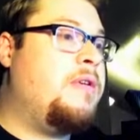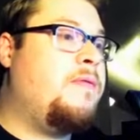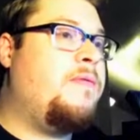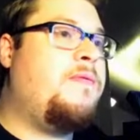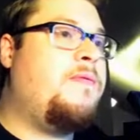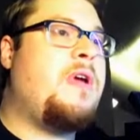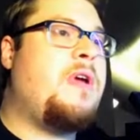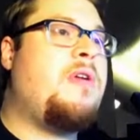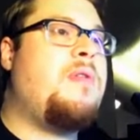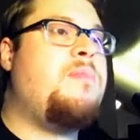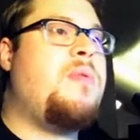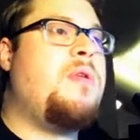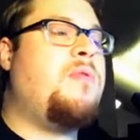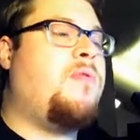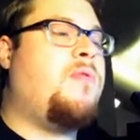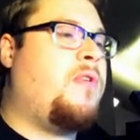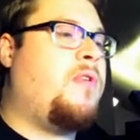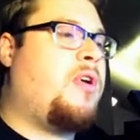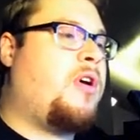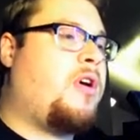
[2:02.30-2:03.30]
Very
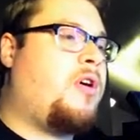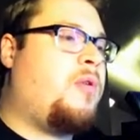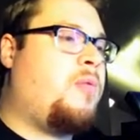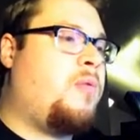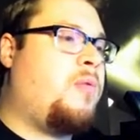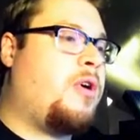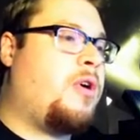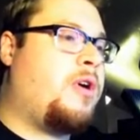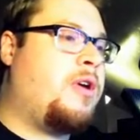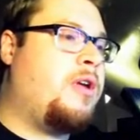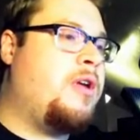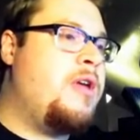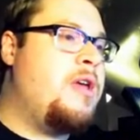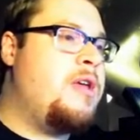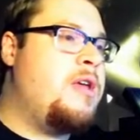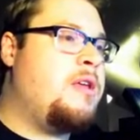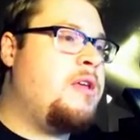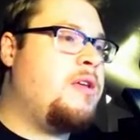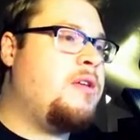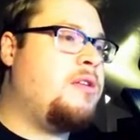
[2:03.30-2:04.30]
beautiful artwork.
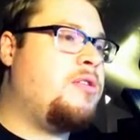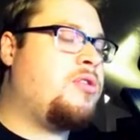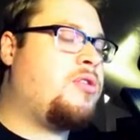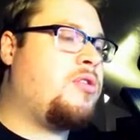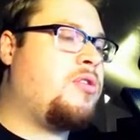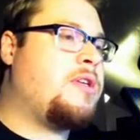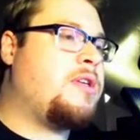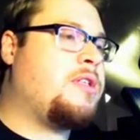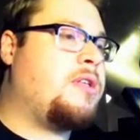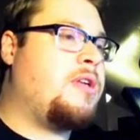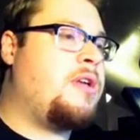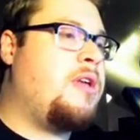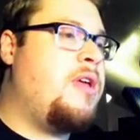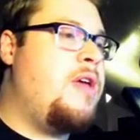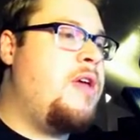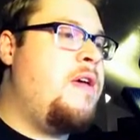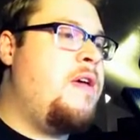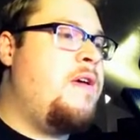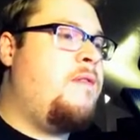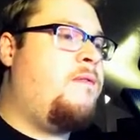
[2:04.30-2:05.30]
Interesting.
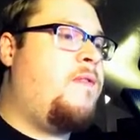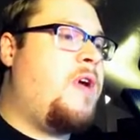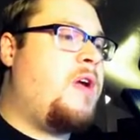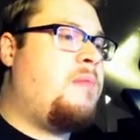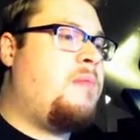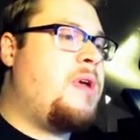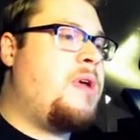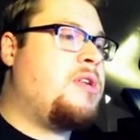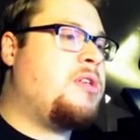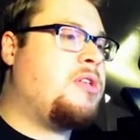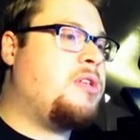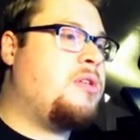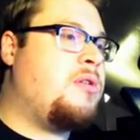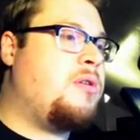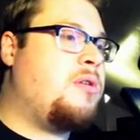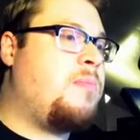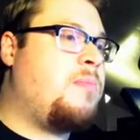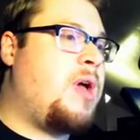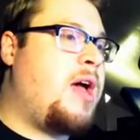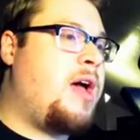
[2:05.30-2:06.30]
Fire Magic
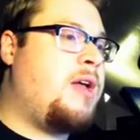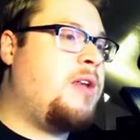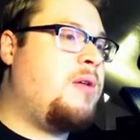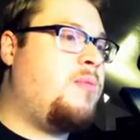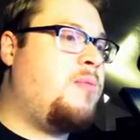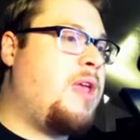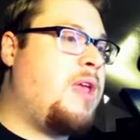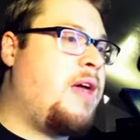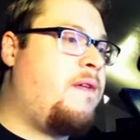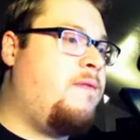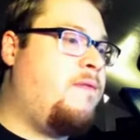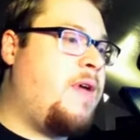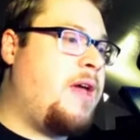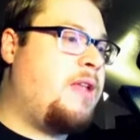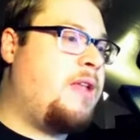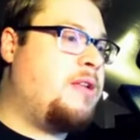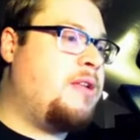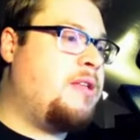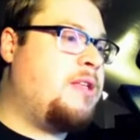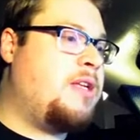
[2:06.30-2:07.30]
Stone, and behind it we got
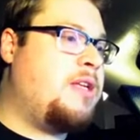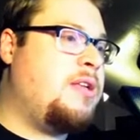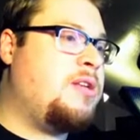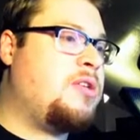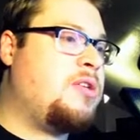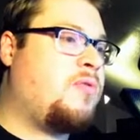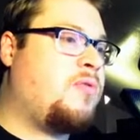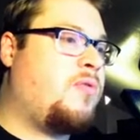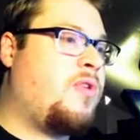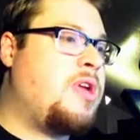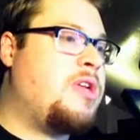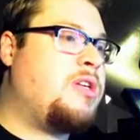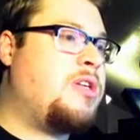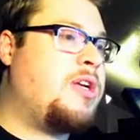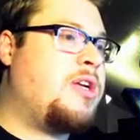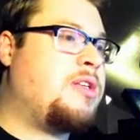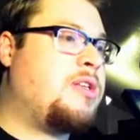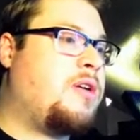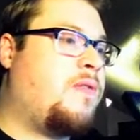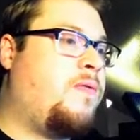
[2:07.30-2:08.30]
Valentina's
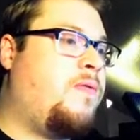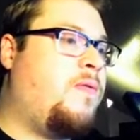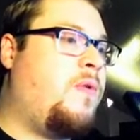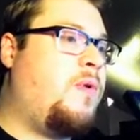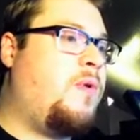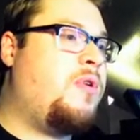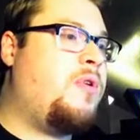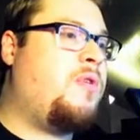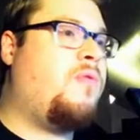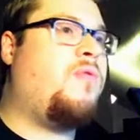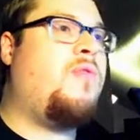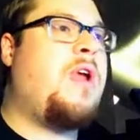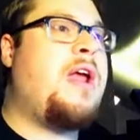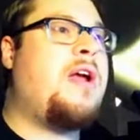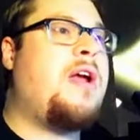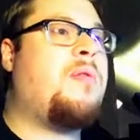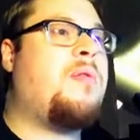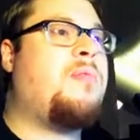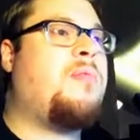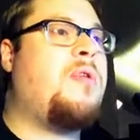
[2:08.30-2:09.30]
Reach as our foil
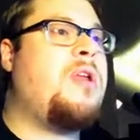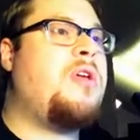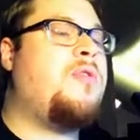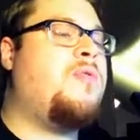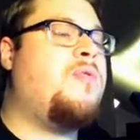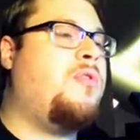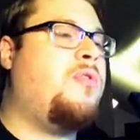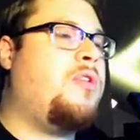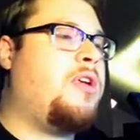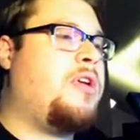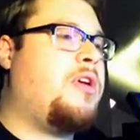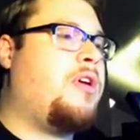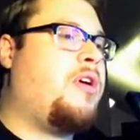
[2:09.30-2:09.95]
rare. Pretty cool looking